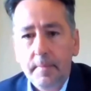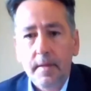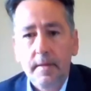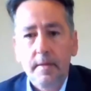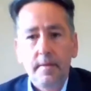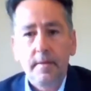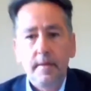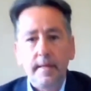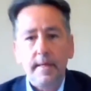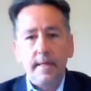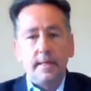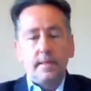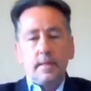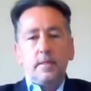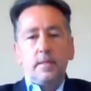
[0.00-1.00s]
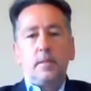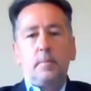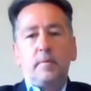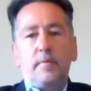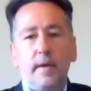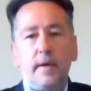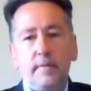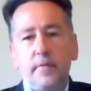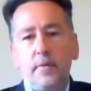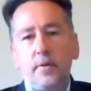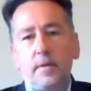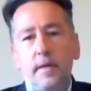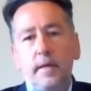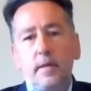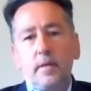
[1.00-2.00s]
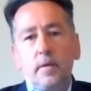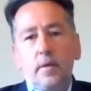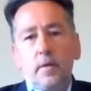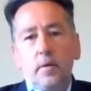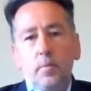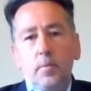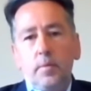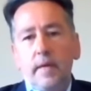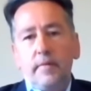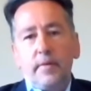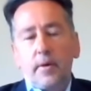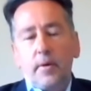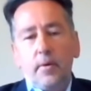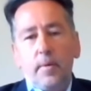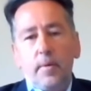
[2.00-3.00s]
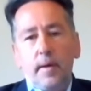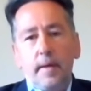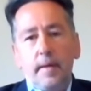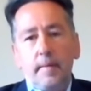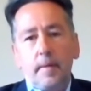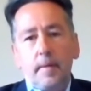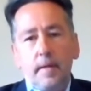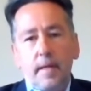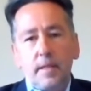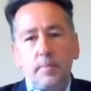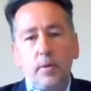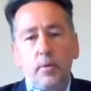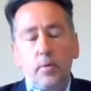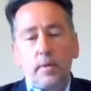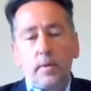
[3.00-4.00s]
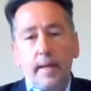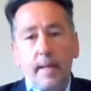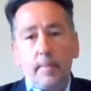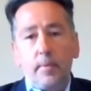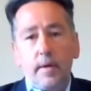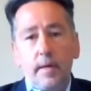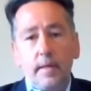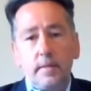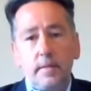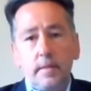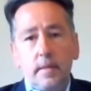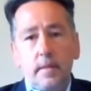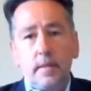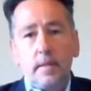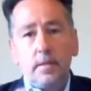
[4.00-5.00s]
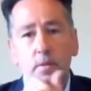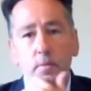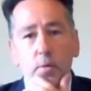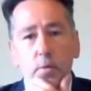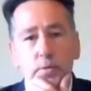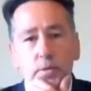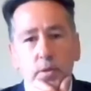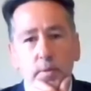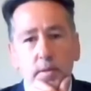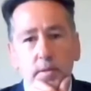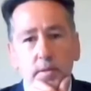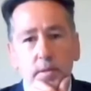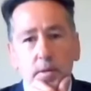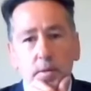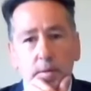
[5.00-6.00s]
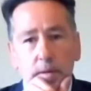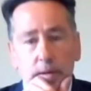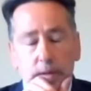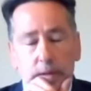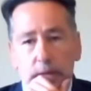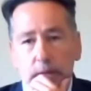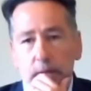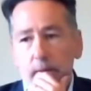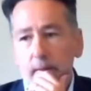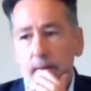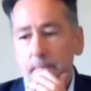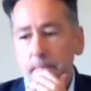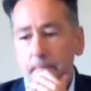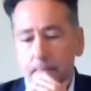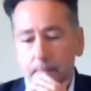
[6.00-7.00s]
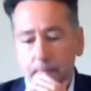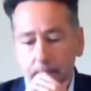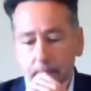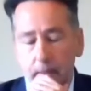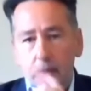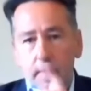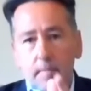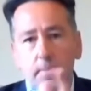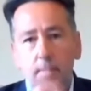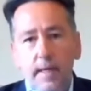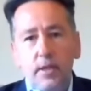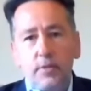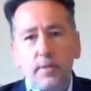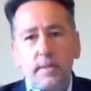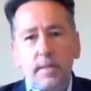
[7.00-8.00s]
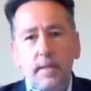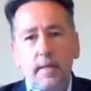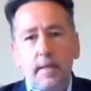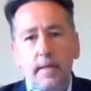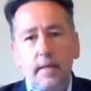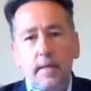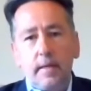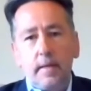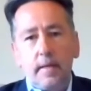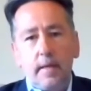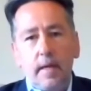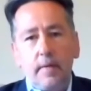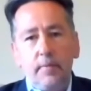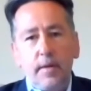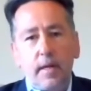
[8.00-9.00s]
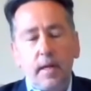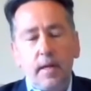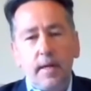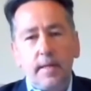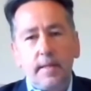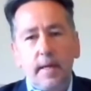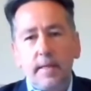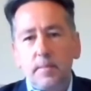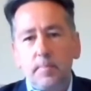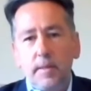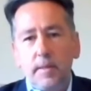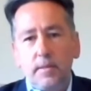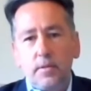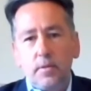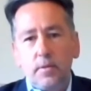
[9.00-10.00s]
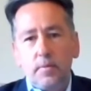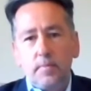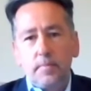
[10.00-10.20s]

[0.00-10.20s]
that the need to provide food aid will never go away unless we all collaborate towards doing so. But interestingly, every client I speak to,